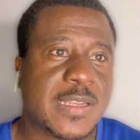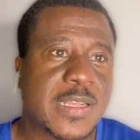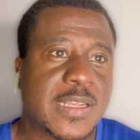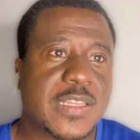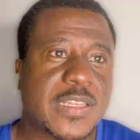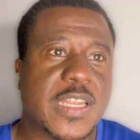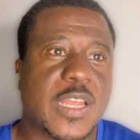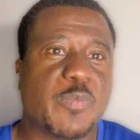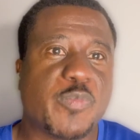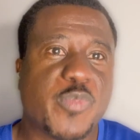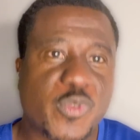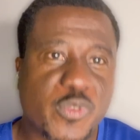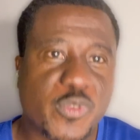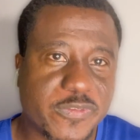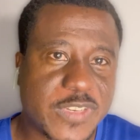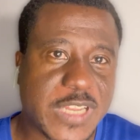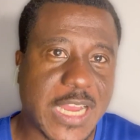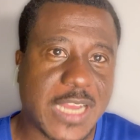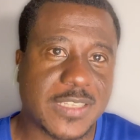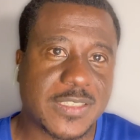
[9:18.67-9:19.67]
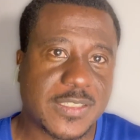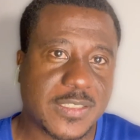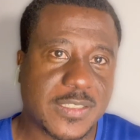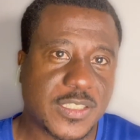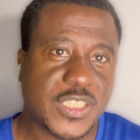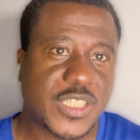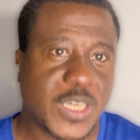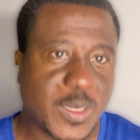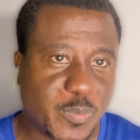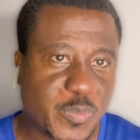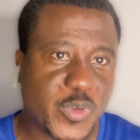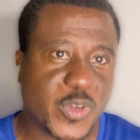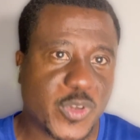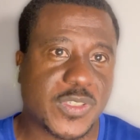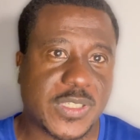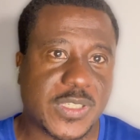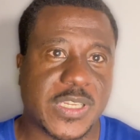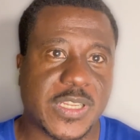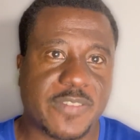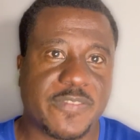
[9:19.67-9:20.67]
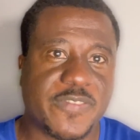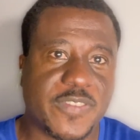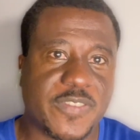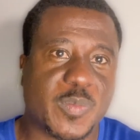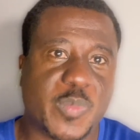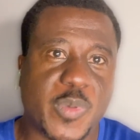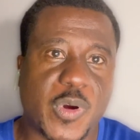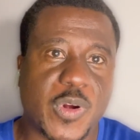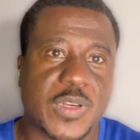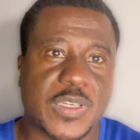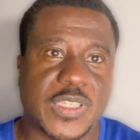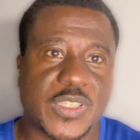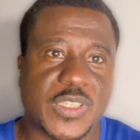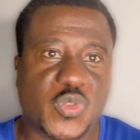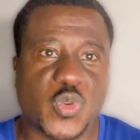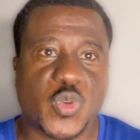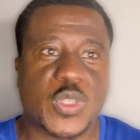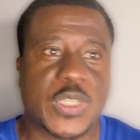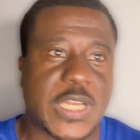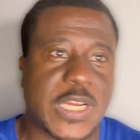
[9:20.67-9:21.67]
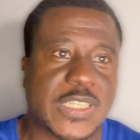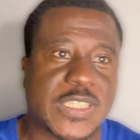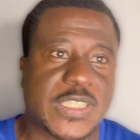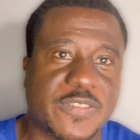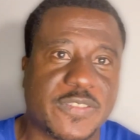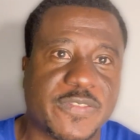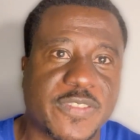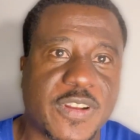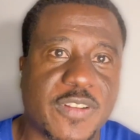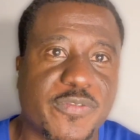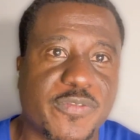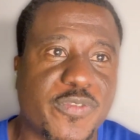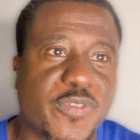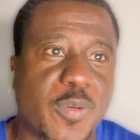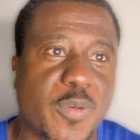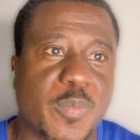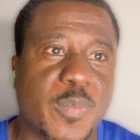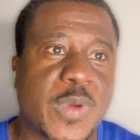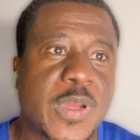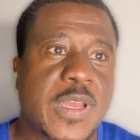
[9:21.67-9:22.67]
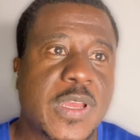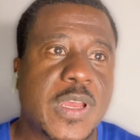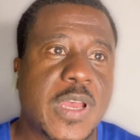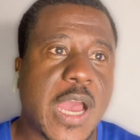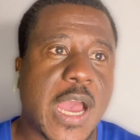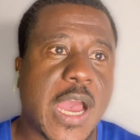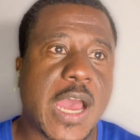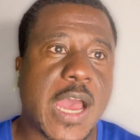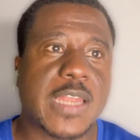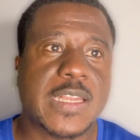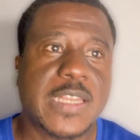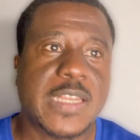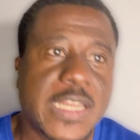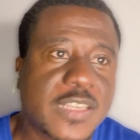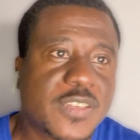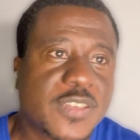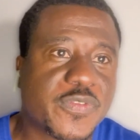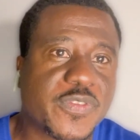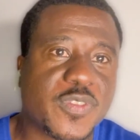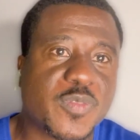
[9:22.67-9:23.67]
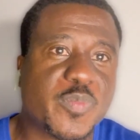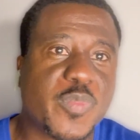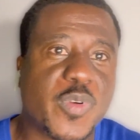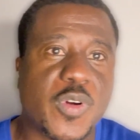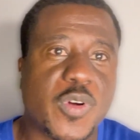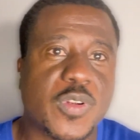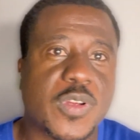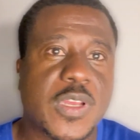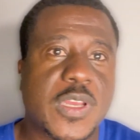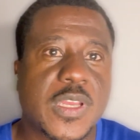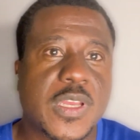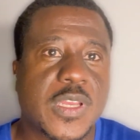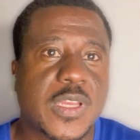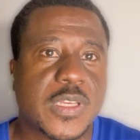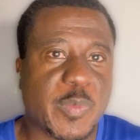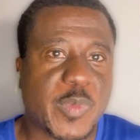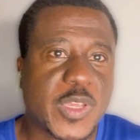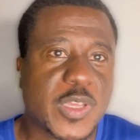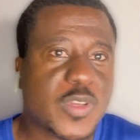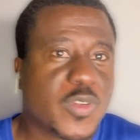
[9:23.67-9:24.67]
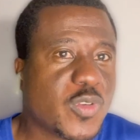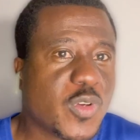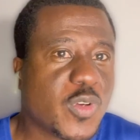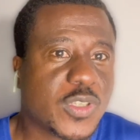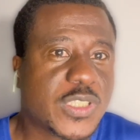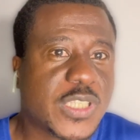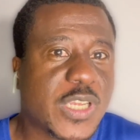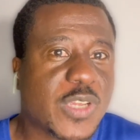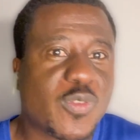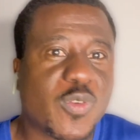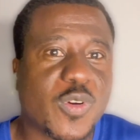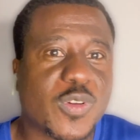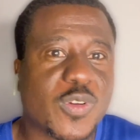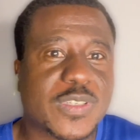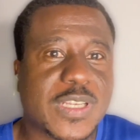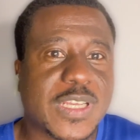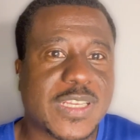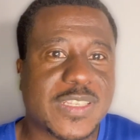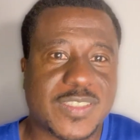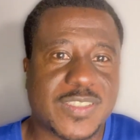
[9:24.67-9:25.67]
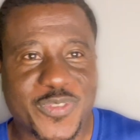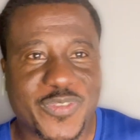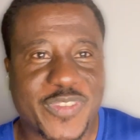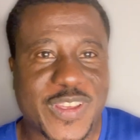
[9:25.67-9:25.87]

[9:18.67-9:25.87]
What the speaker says: then they proved that Champions League football is totally different from leagues football. Sammy, your take on